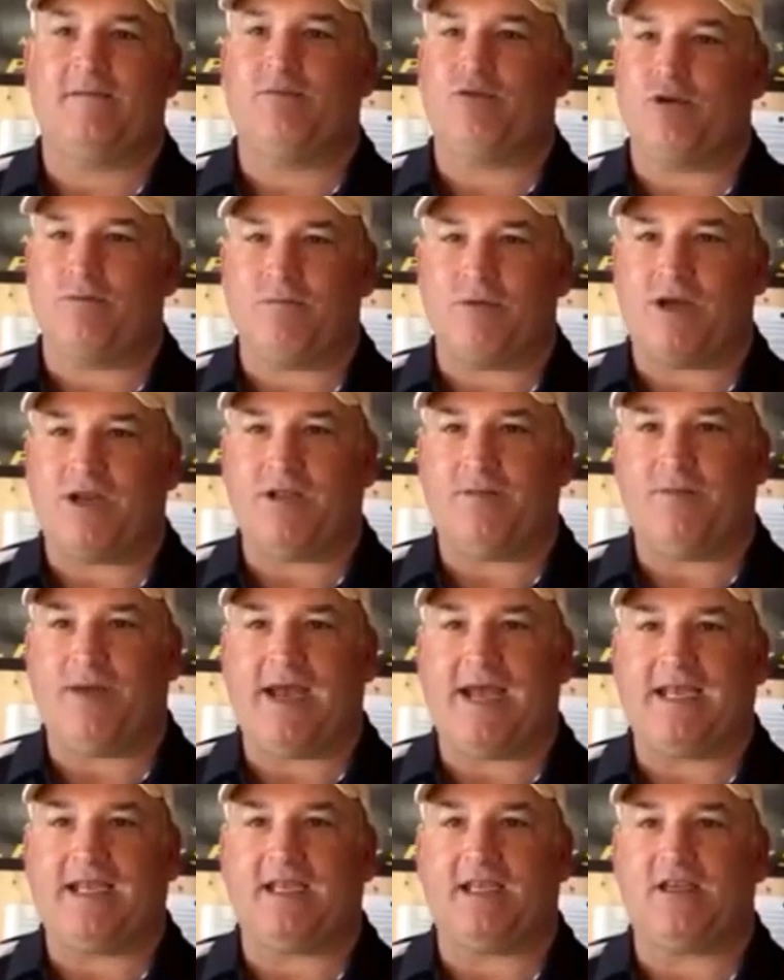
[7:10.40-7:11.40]
put money
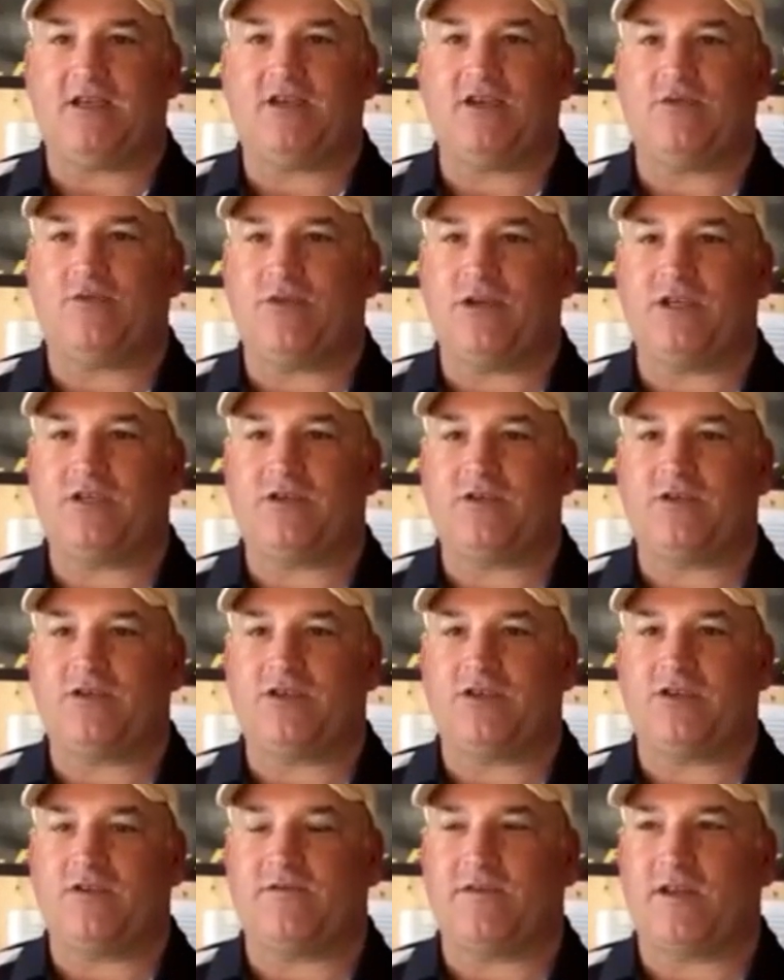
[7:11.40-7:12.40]
back into research
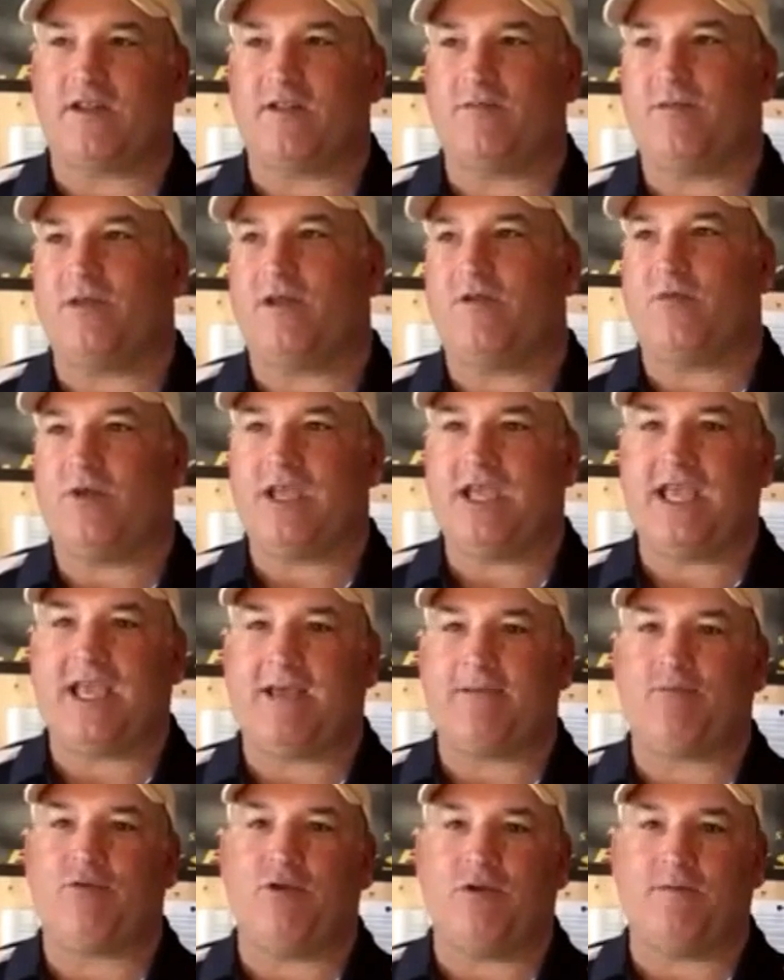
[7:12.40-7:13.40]
and development, and we
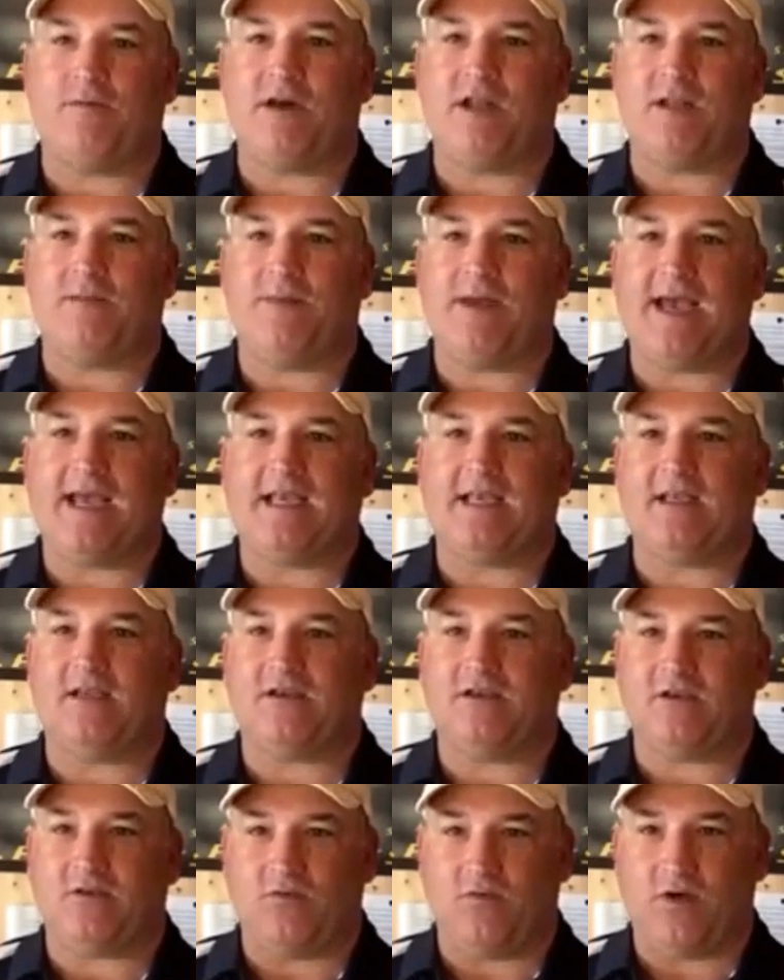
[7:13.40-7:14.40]
can't put money back
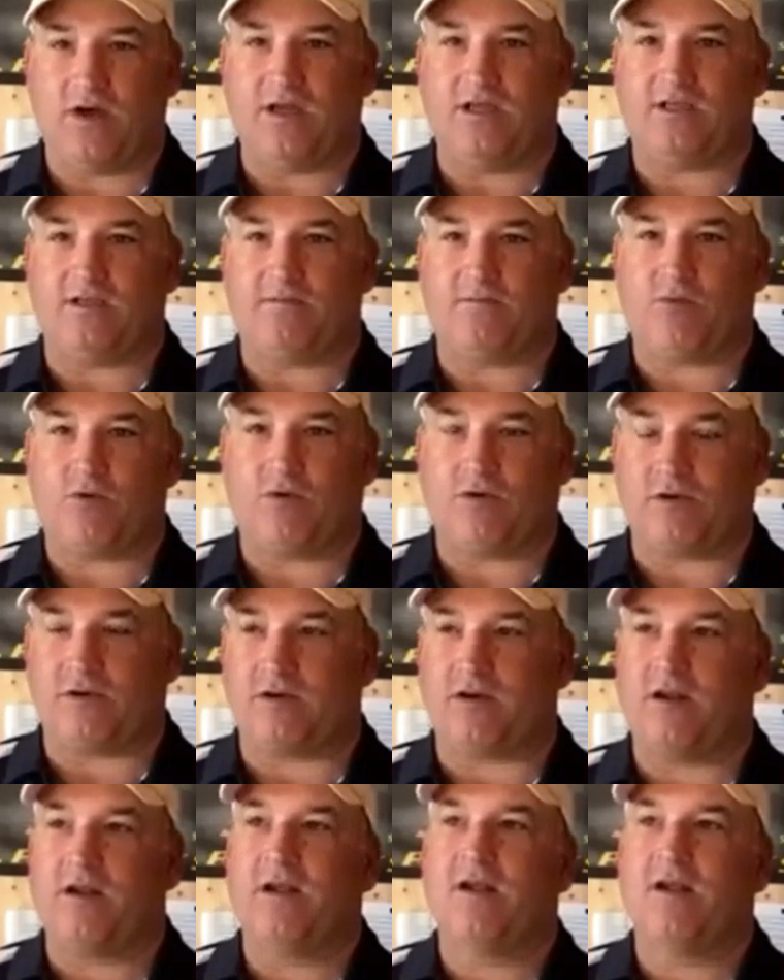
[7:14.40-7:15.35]
into what is important.